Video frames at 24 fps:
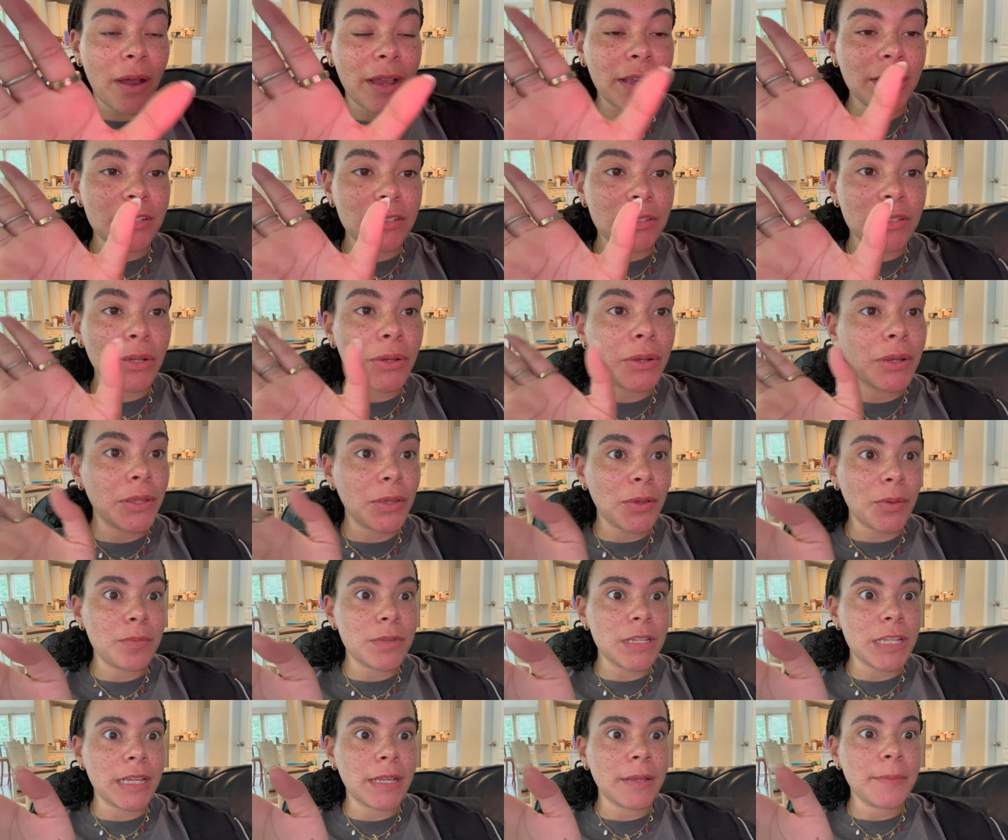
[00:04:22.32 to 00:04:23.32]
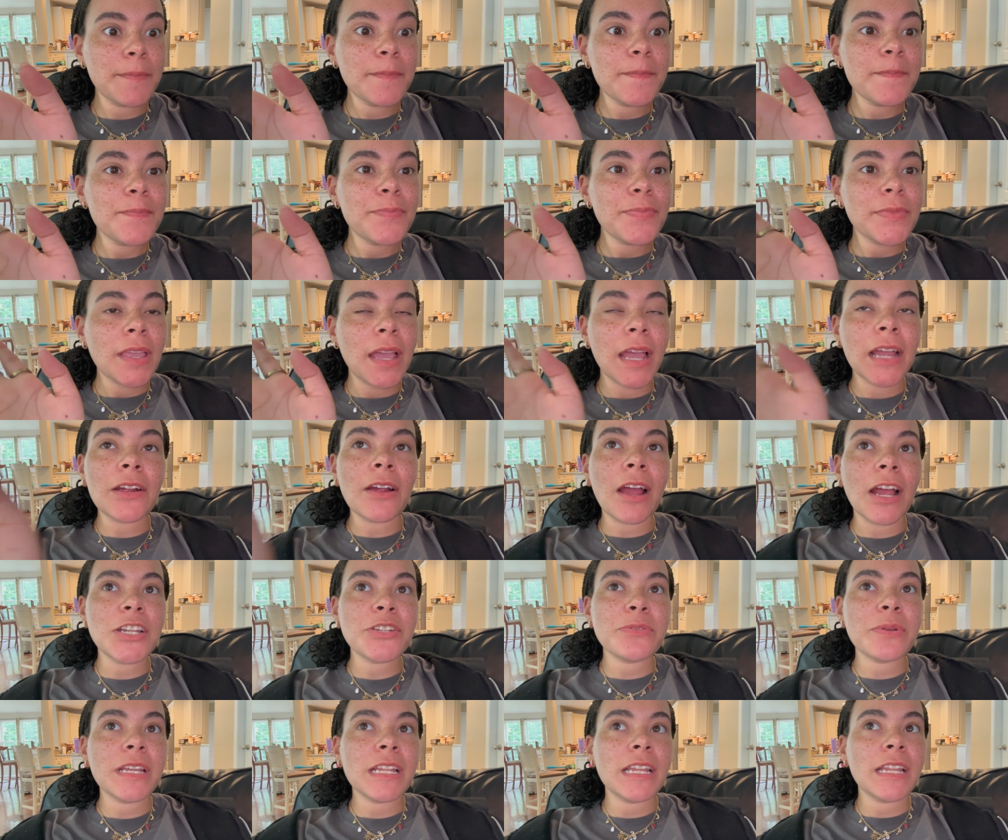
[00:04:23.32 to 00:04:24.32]
I used to go to UMD. I
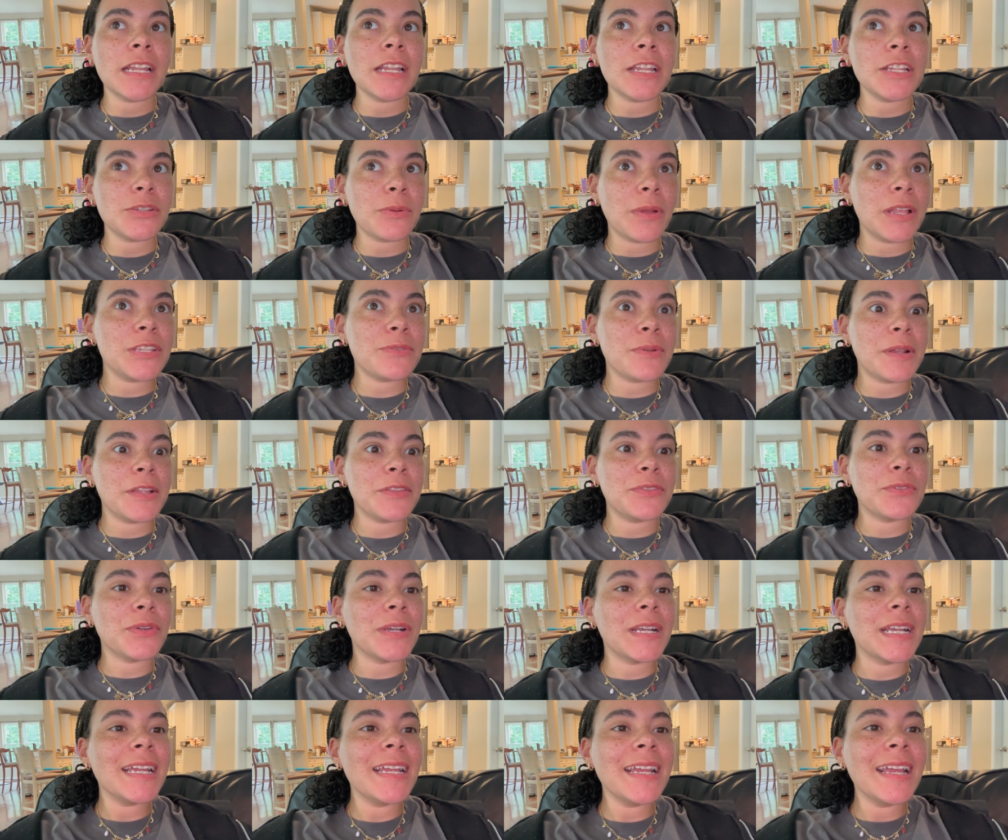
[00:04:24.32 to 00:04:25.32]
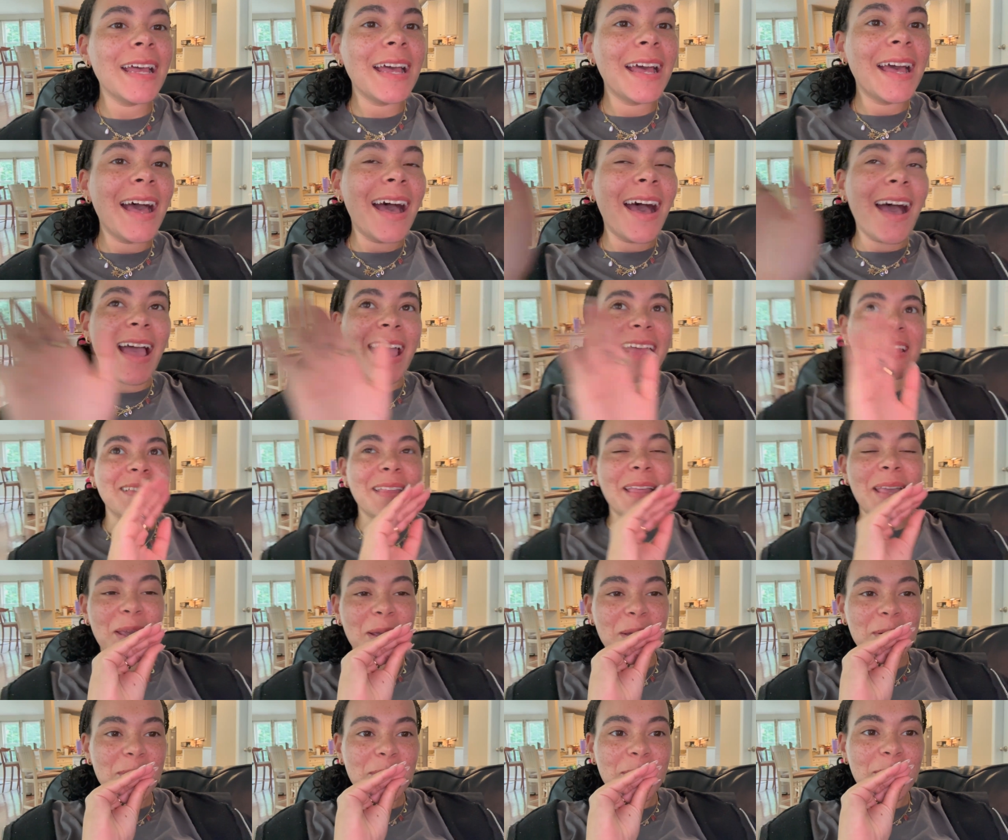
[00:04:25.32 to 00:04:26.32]
graduated in 2023 and
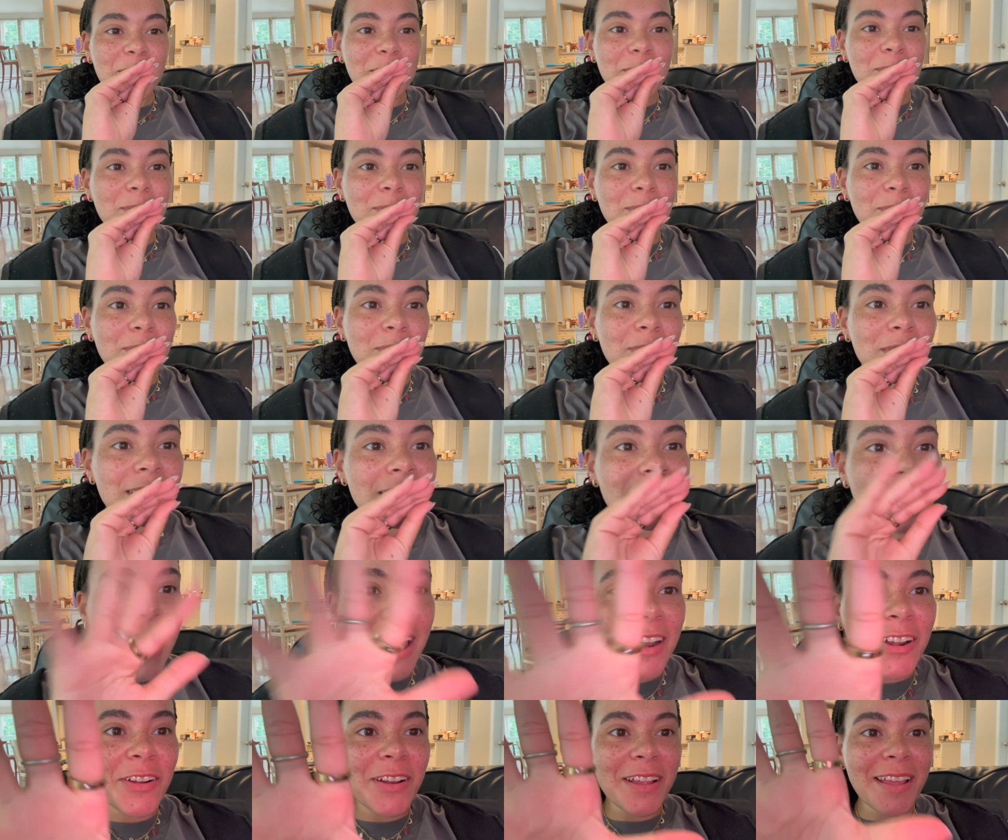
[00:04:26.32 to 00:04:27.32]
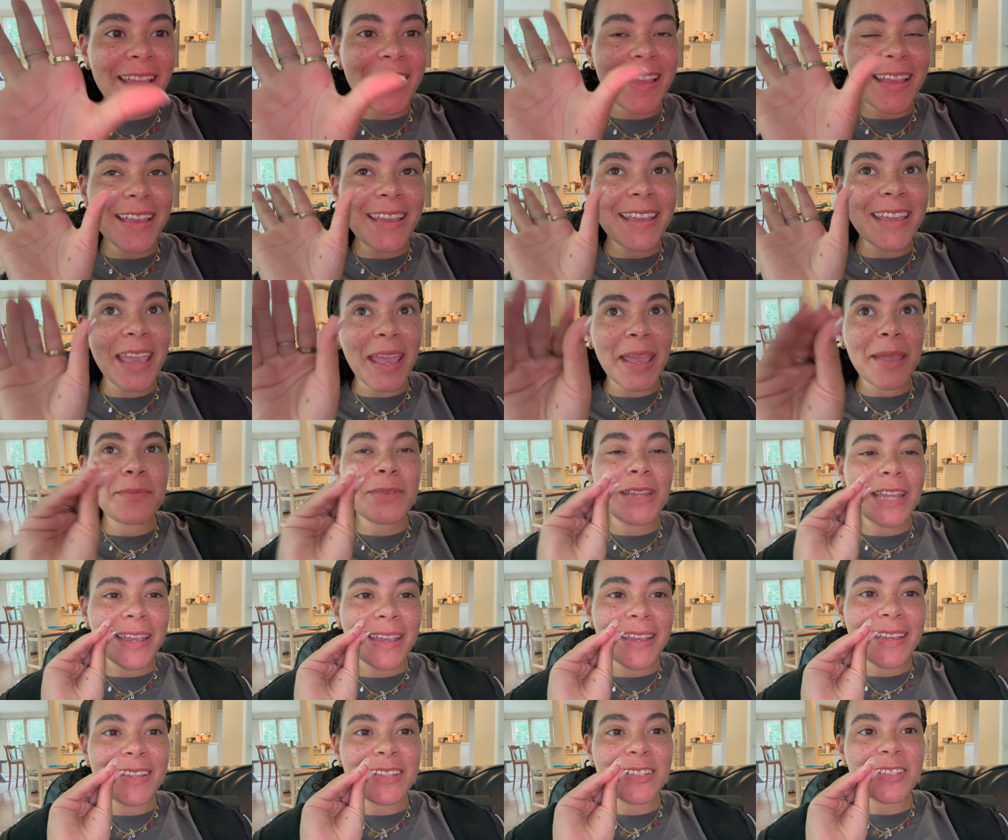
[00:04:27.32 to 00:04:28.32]
like Saturday game
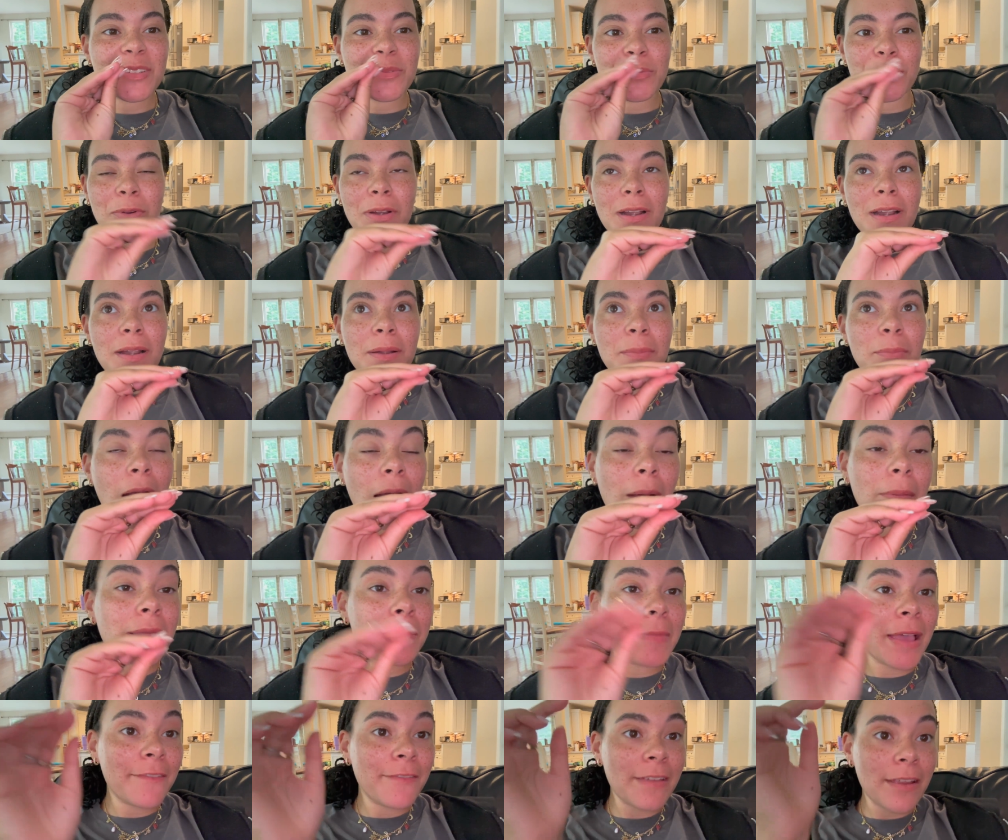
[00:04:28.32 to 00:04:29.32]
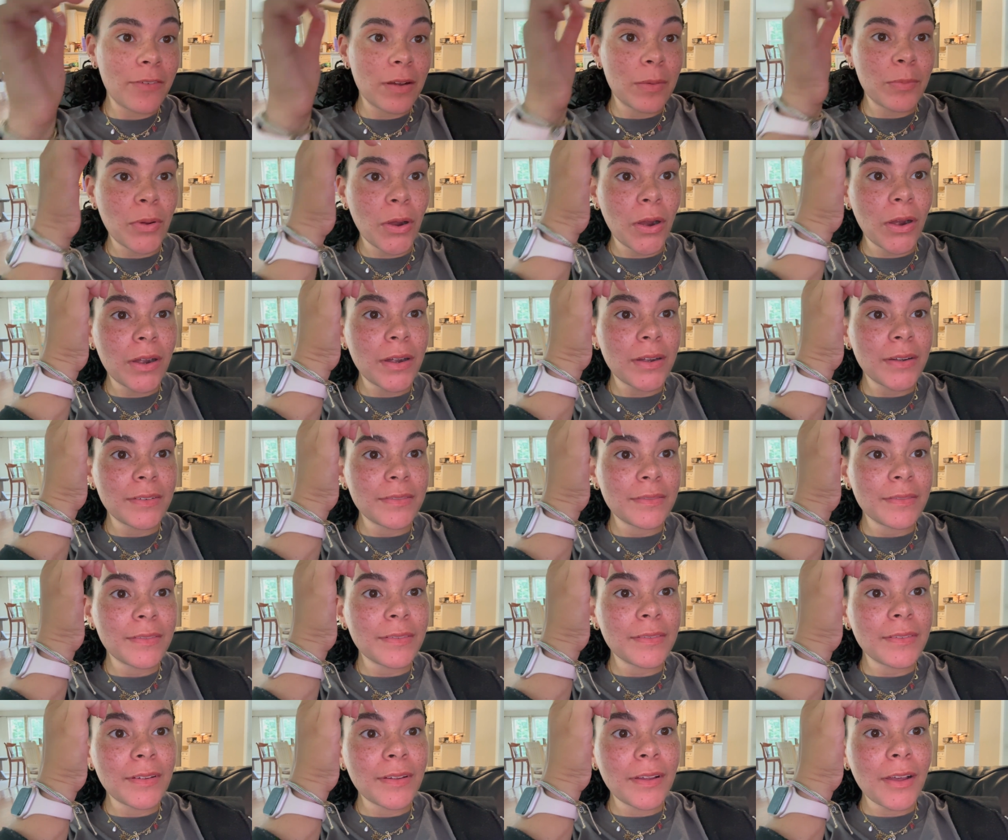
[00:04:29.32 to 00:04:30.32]
days were probably my favorite part
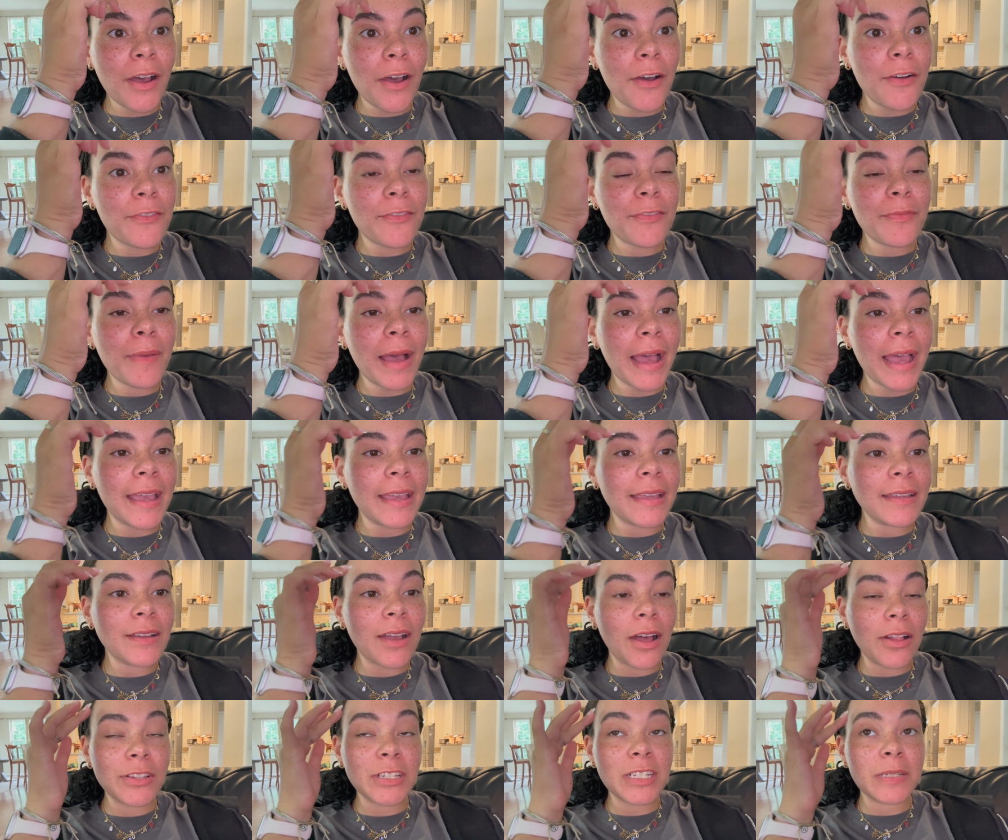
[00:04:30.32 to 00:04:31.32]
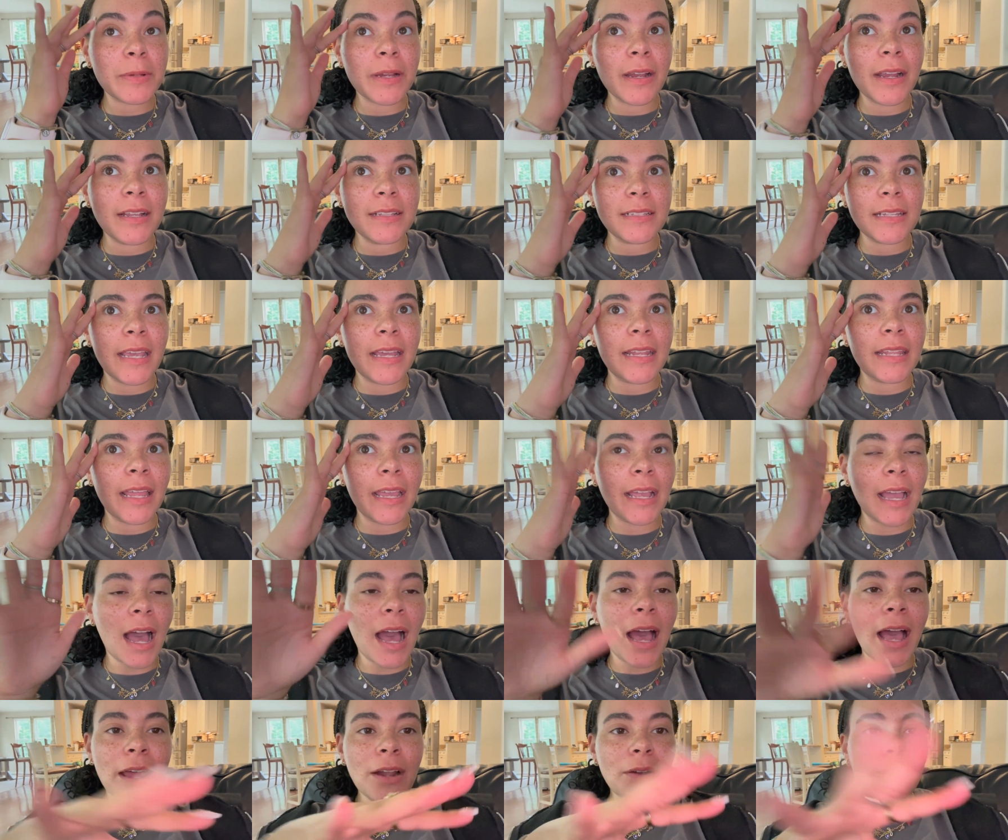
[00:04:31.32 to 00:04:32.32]
of my college experience and like
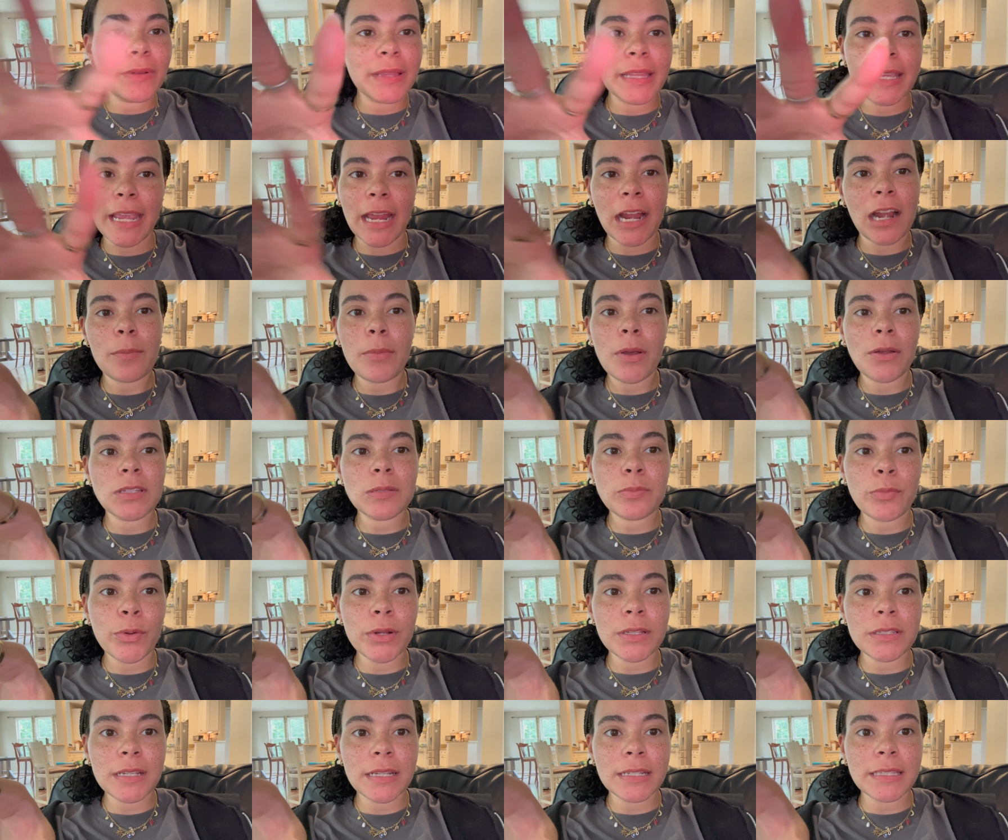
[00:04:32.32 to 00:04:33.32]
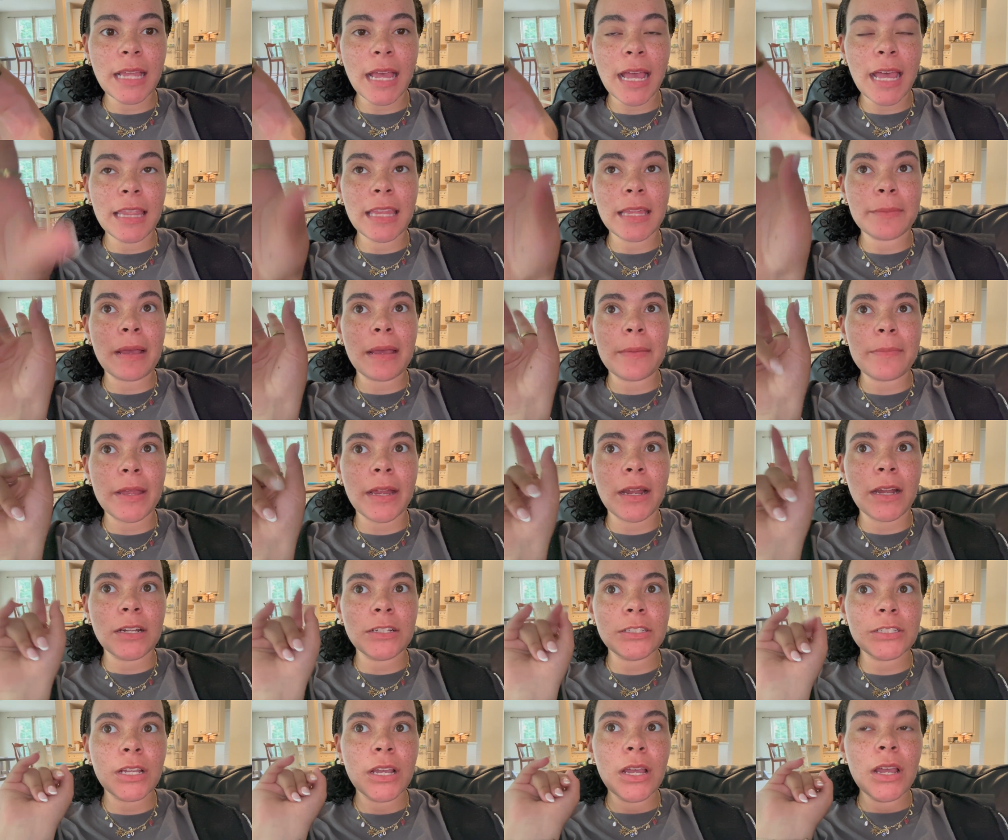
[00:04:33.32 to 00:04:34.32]
I don't really care about sports like that like my
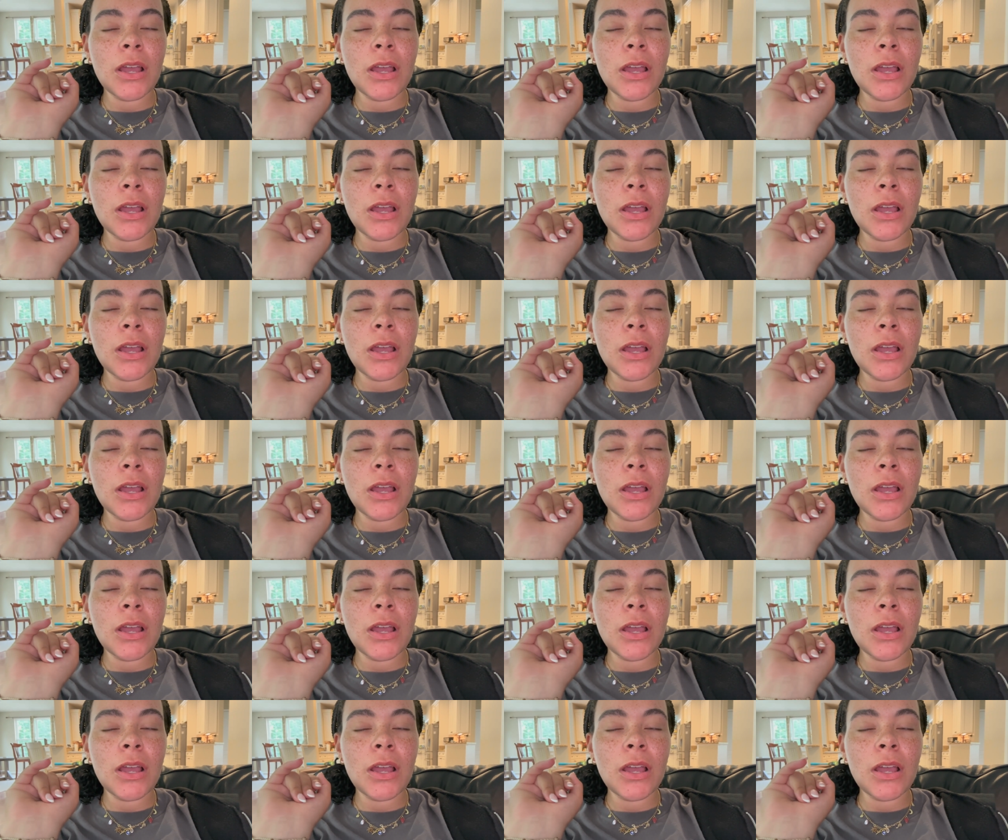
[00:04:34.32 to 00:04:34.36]
parents